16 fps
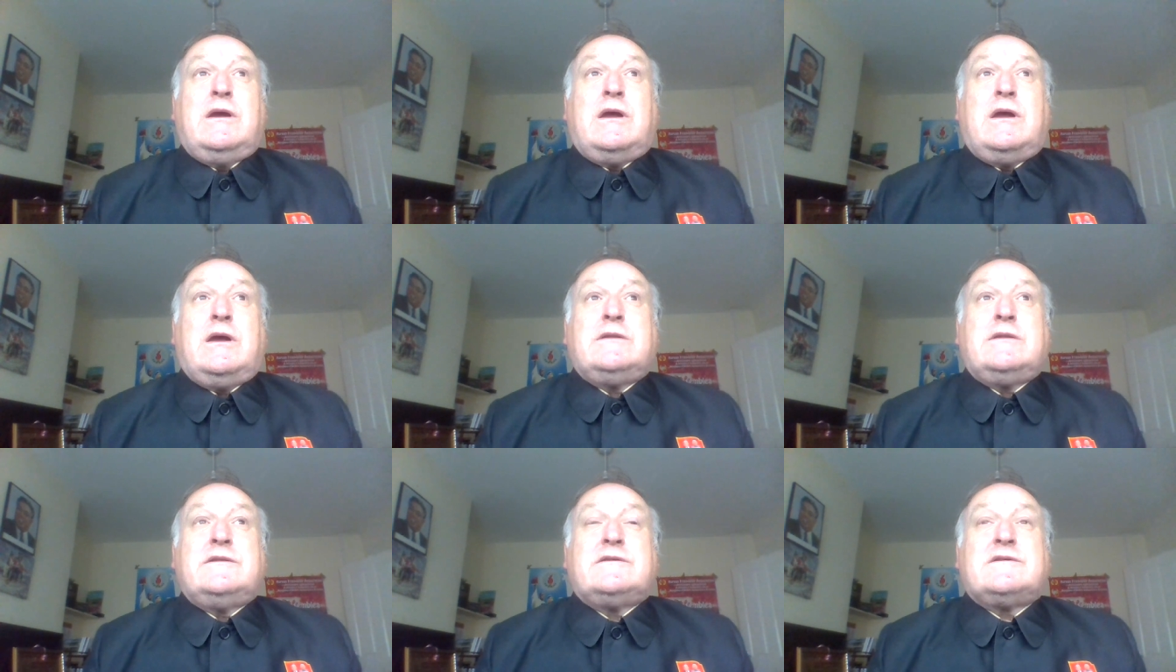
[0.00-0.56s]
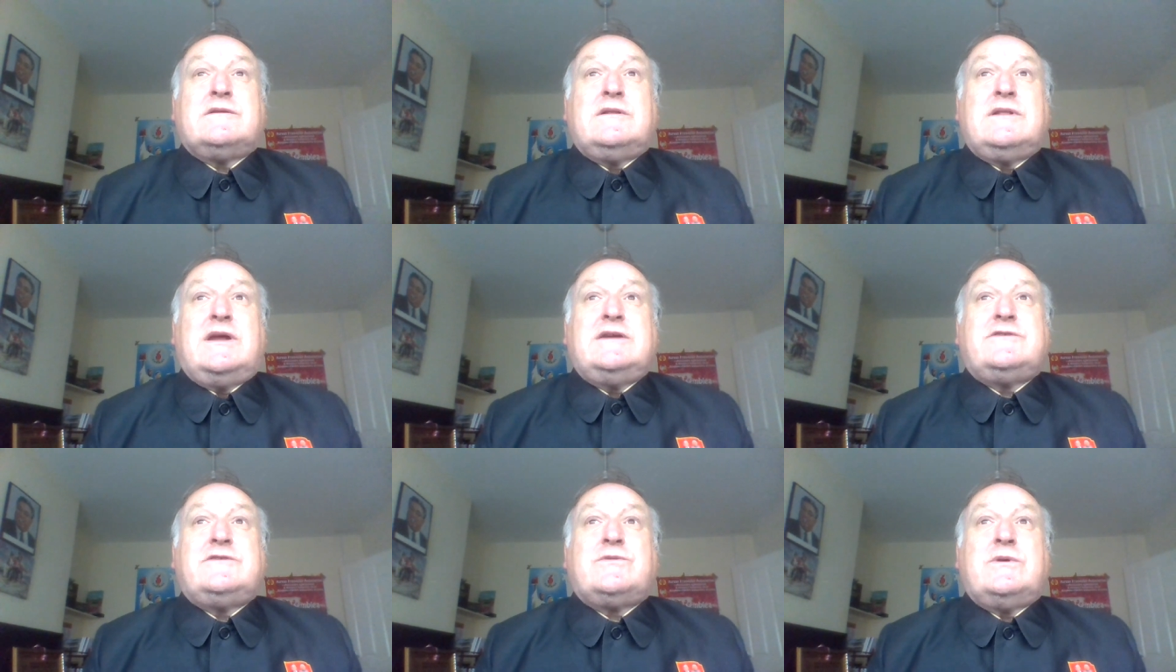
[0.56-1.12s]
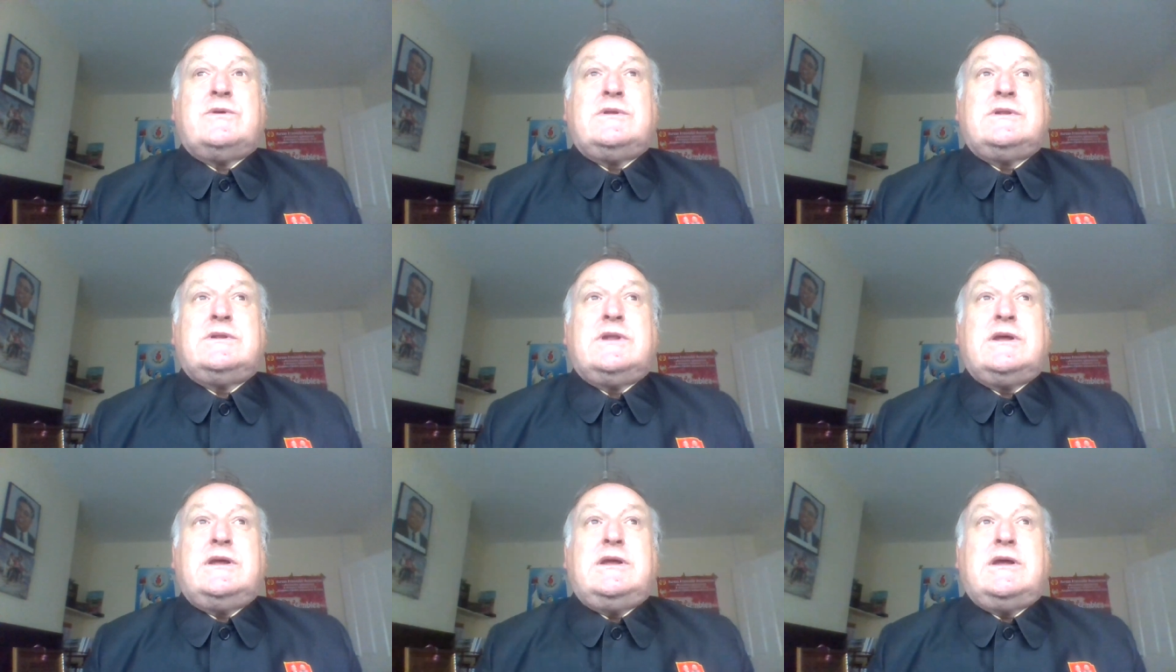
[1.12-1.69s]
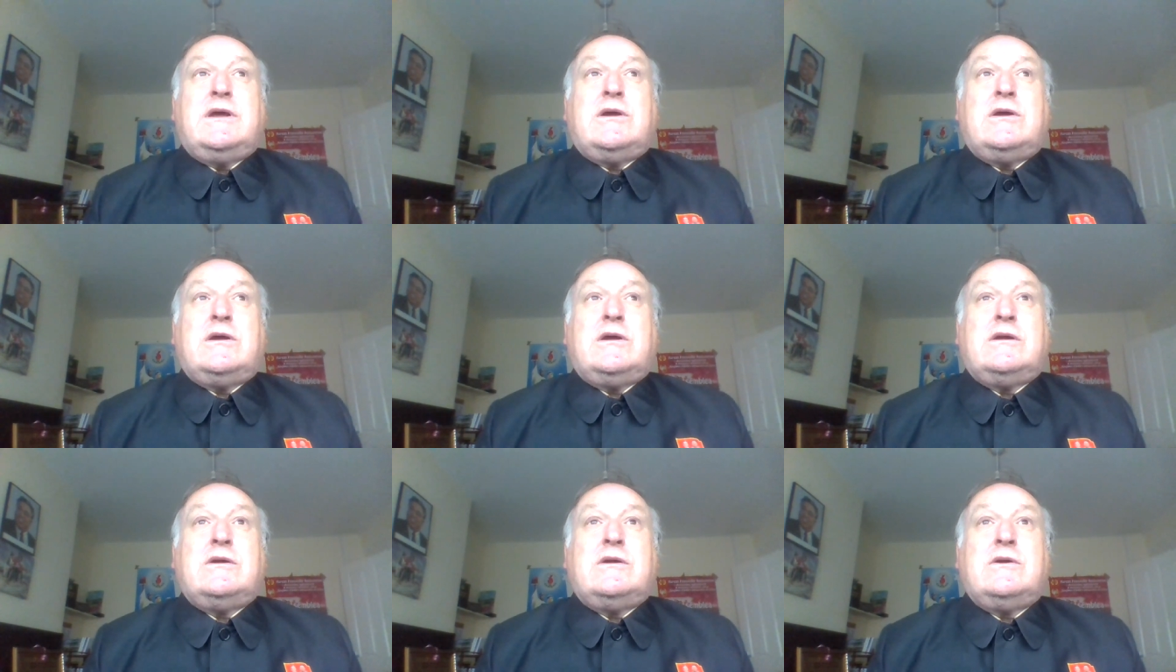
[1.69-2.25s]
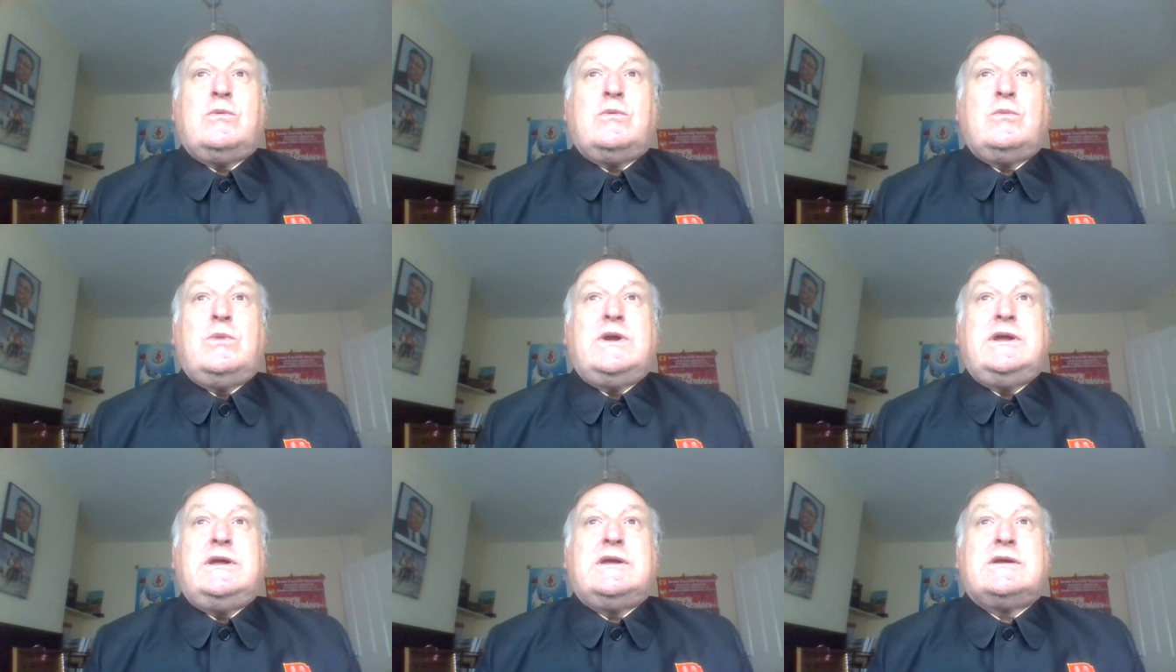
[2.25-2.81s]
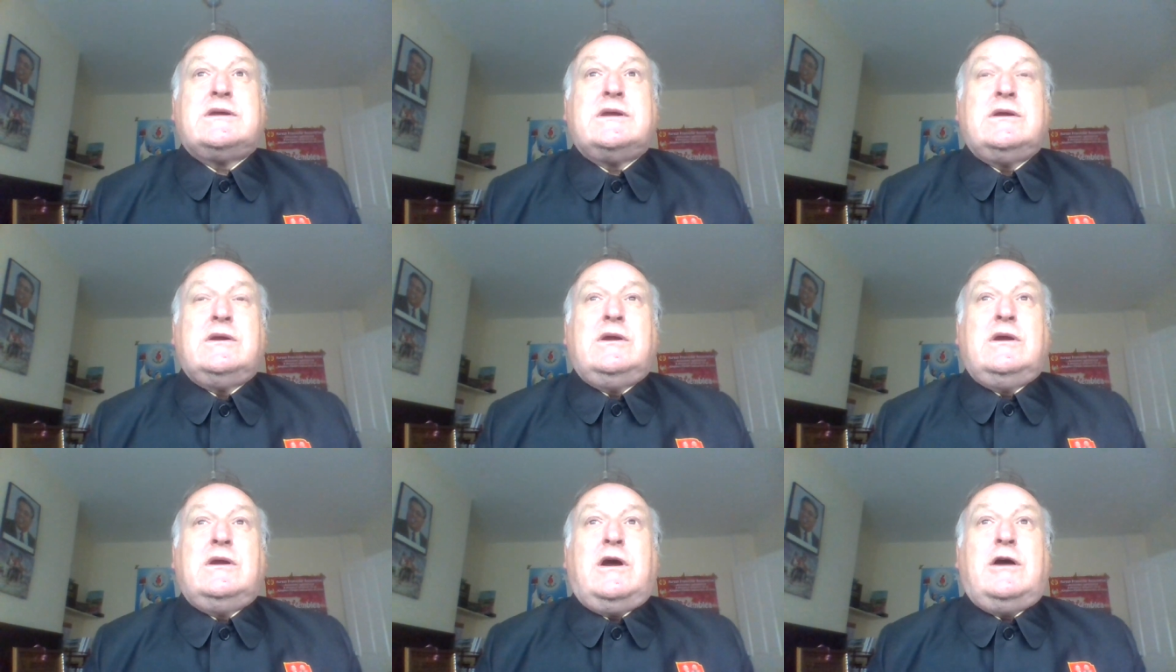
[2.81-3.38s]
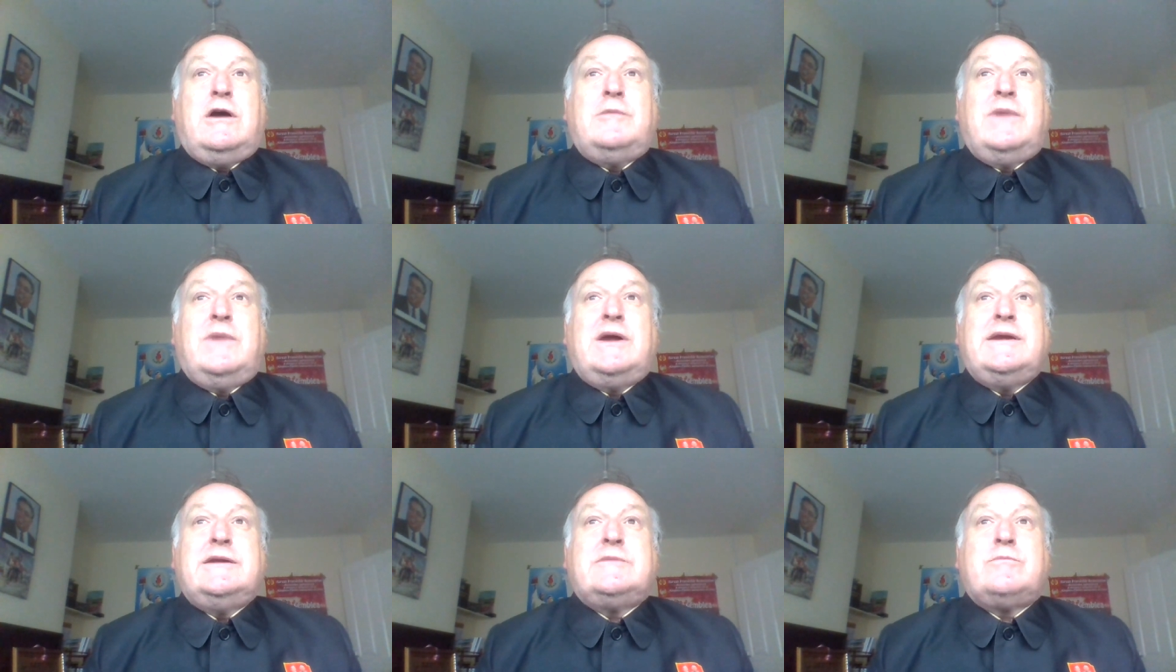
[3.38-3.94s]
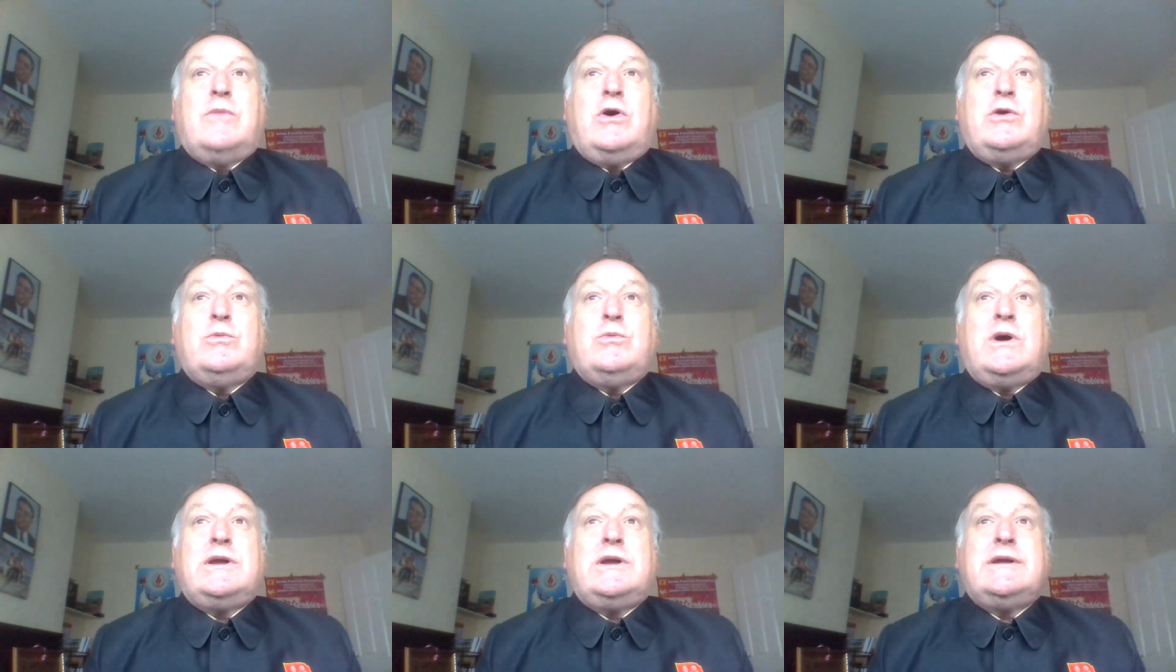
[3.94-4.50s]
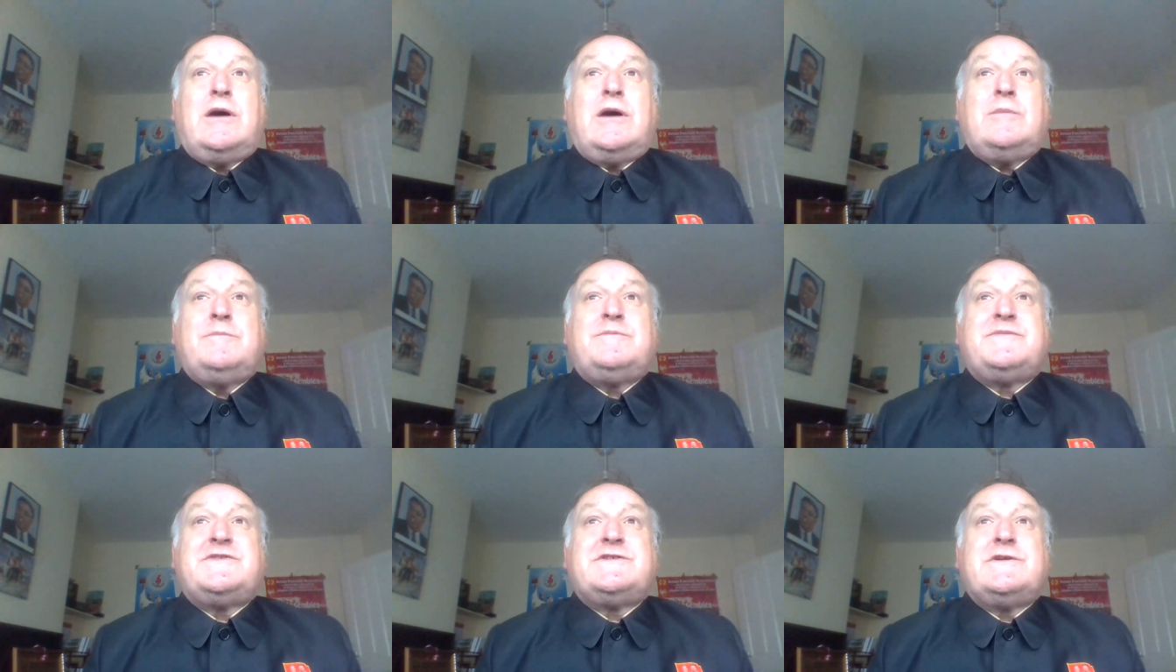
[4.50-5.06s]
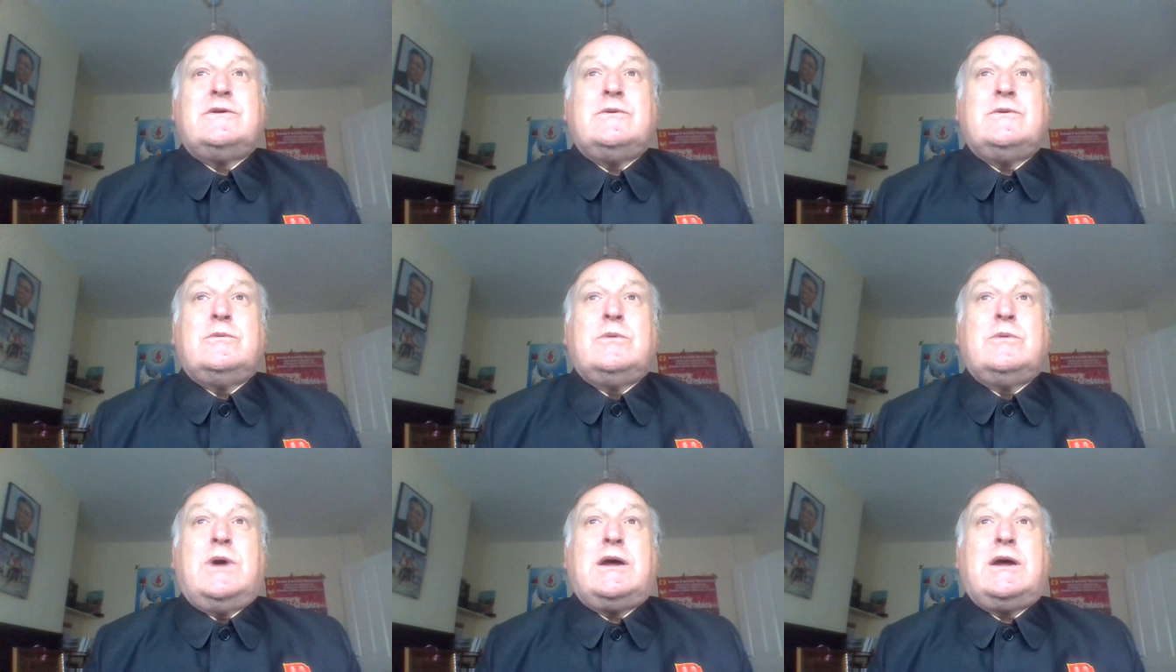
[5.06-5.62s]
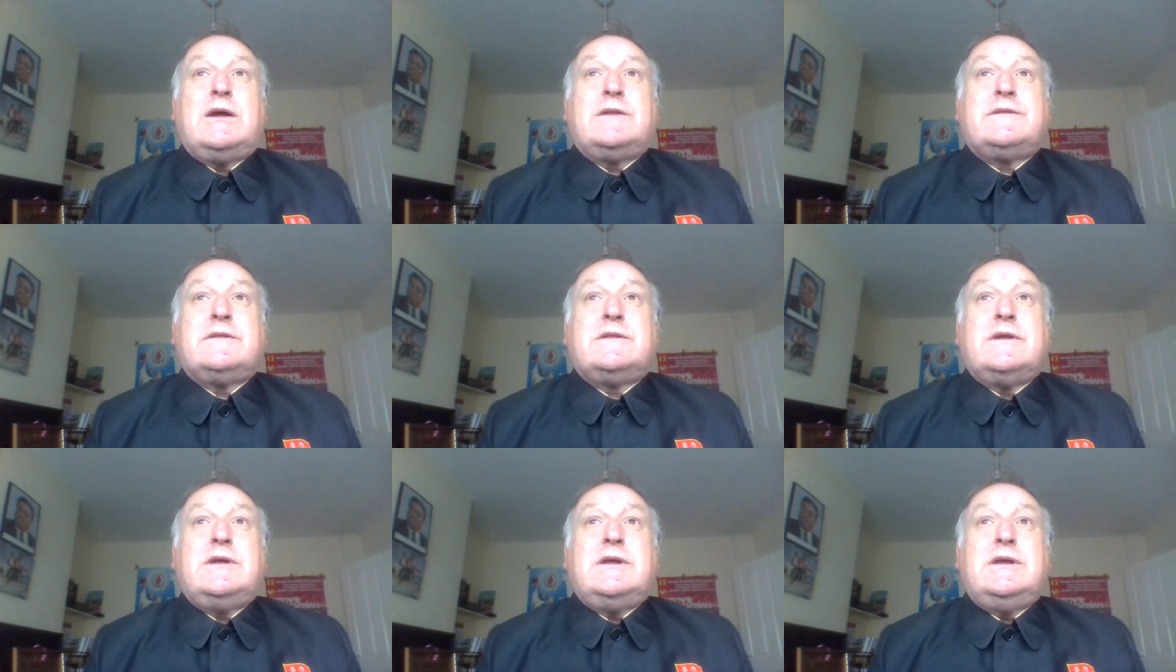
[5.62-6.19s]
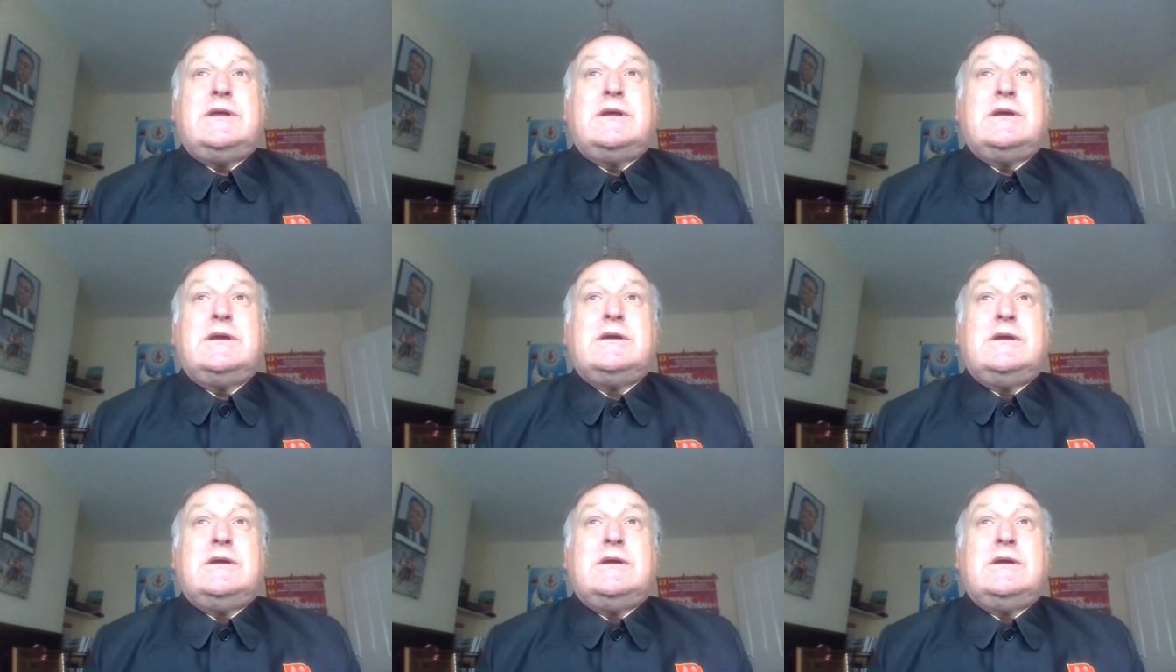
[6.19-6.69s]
and later in the week, I made my way up to the